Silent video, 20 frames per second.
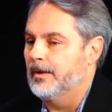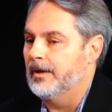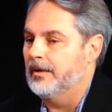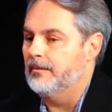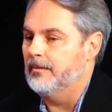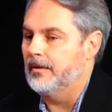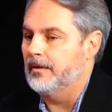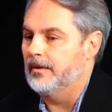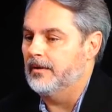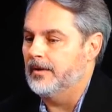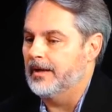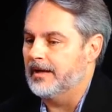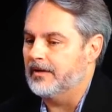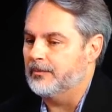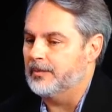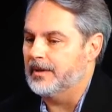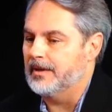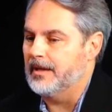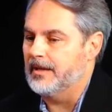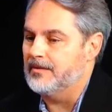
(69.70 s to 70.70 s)
When
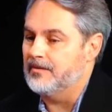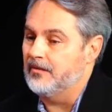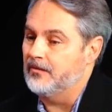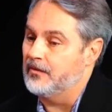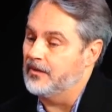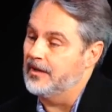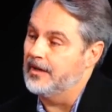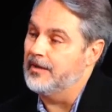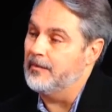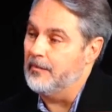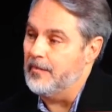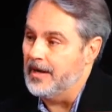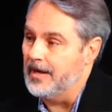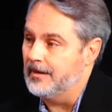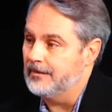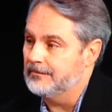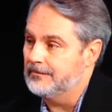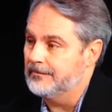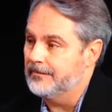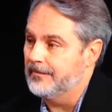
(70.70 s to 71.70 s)
expectations are
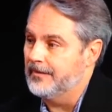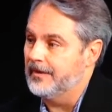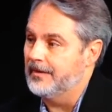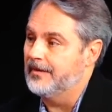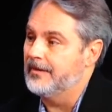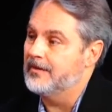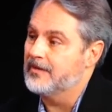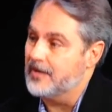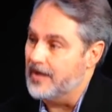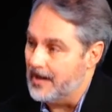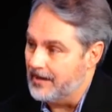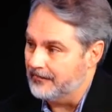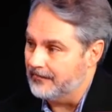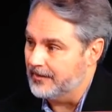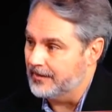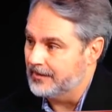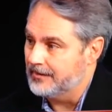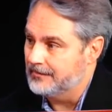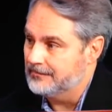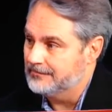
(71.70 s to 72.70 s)
unmet, then there's
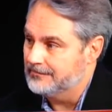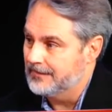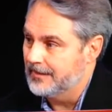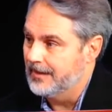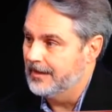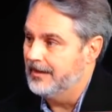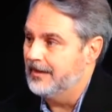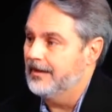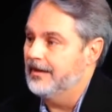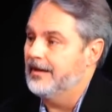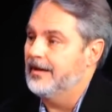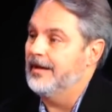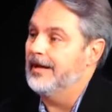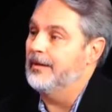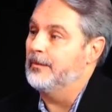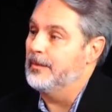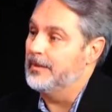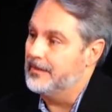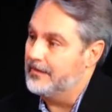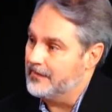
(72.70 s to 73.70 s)
conflict.
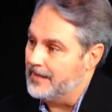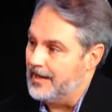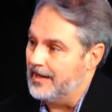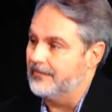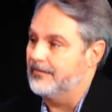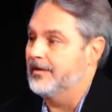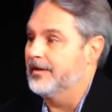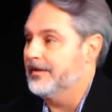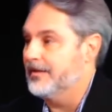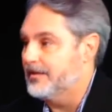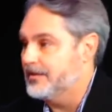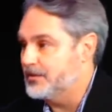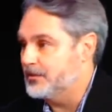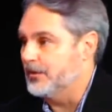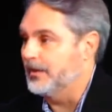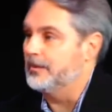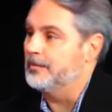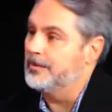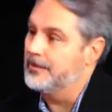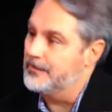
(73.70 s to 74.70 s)
And when there's conflict,
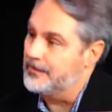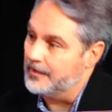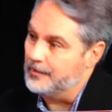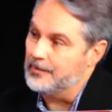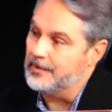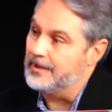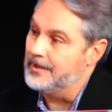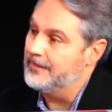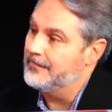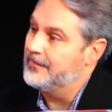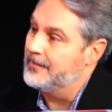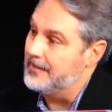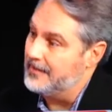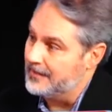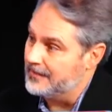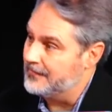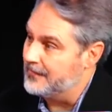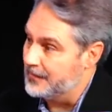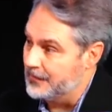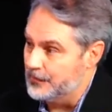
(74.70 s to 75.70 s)
there's trouble, and trouble leads
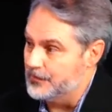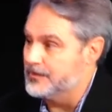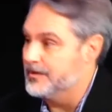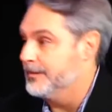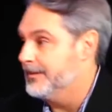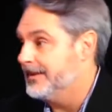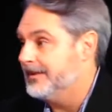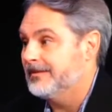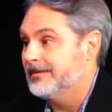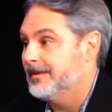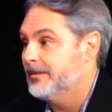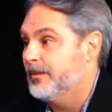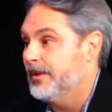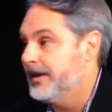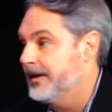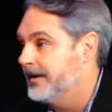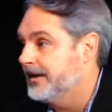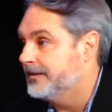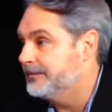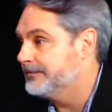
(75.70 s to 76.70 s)
to disillusionment, and
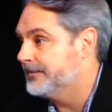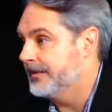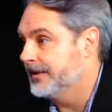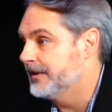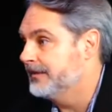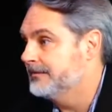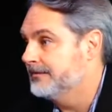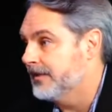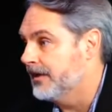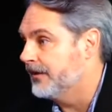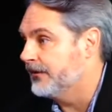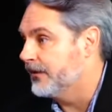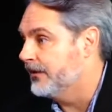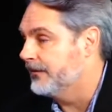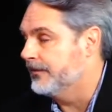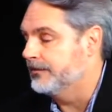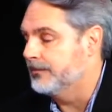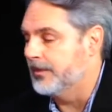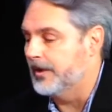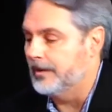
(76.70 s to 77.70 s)
then we end up in all
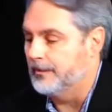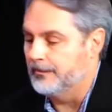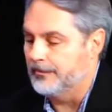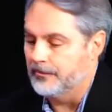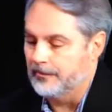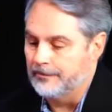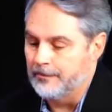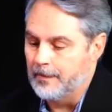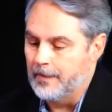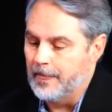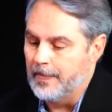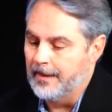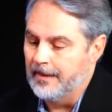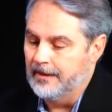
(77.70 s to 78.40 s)
sorts of problems.